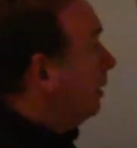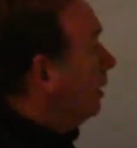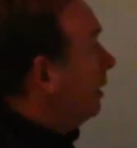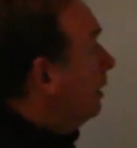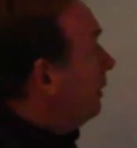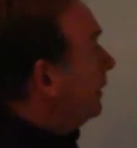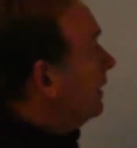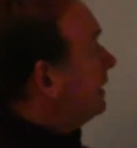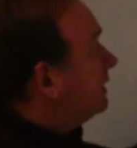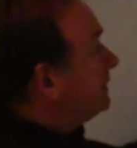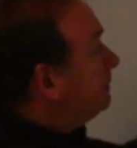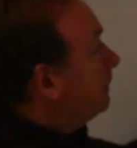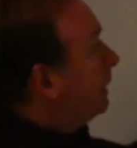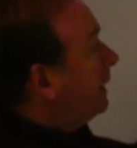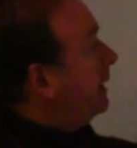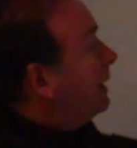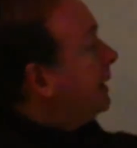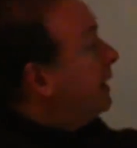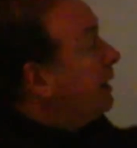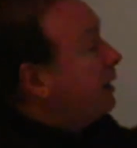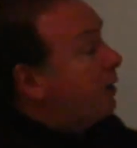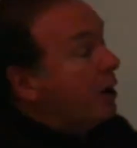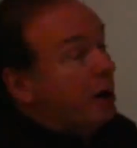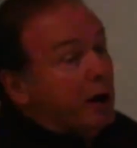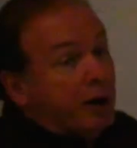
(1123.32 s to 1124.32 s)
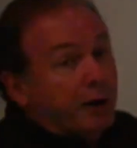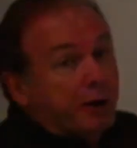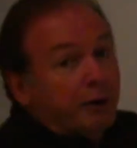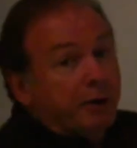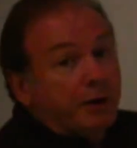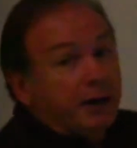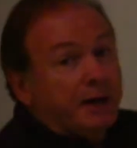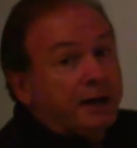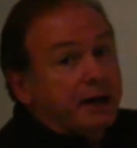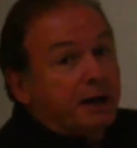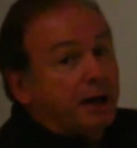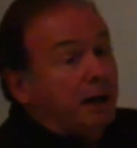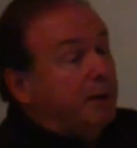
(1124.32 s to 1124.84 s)
The splenic
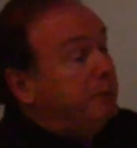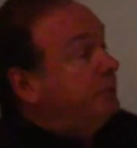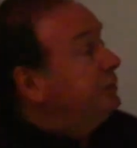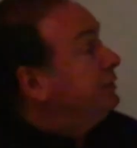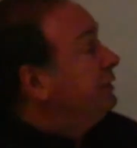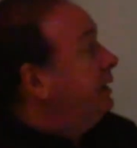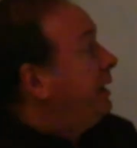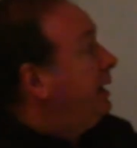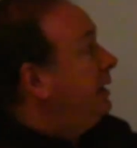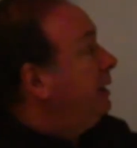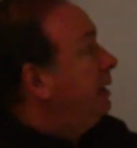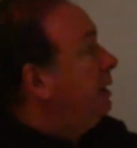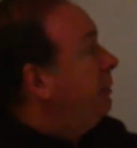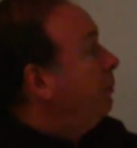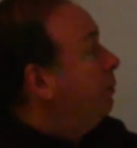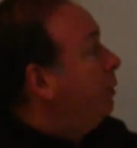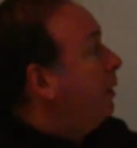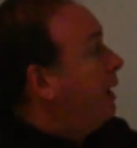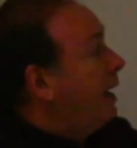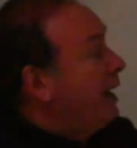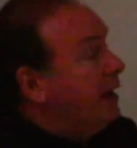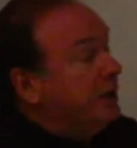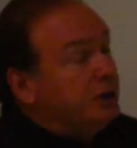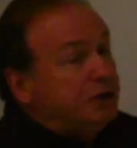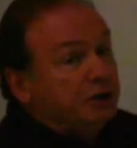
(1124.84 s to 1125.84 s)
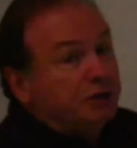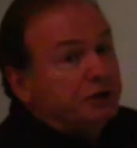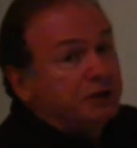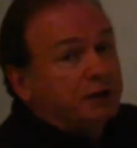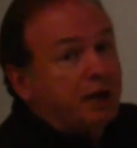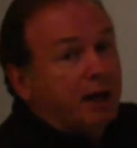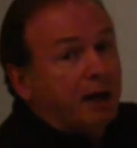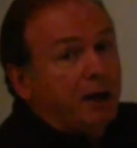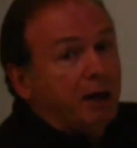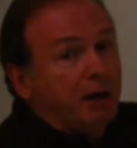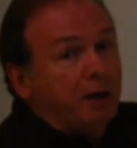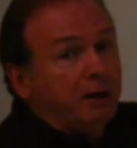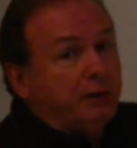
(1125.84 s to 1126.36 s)
artery comes in and branches
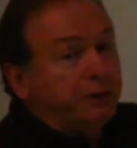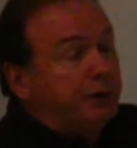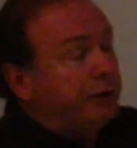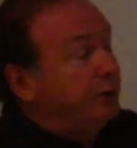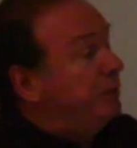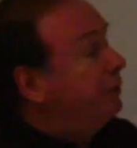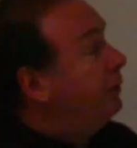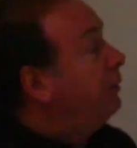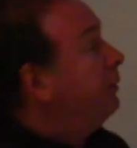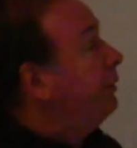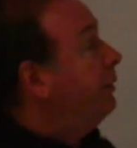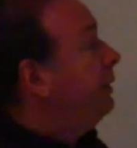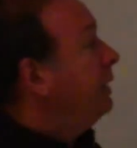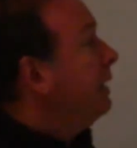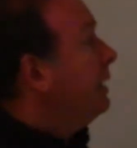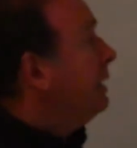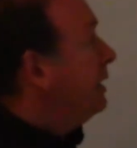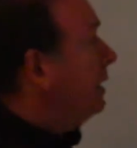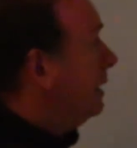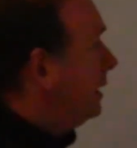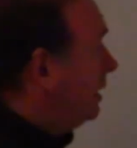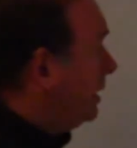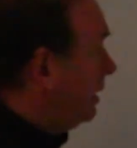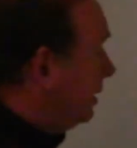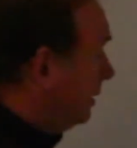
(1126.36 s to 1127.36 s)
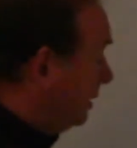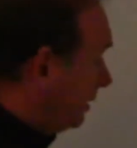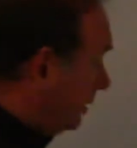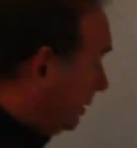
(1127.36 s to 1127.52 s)
out through the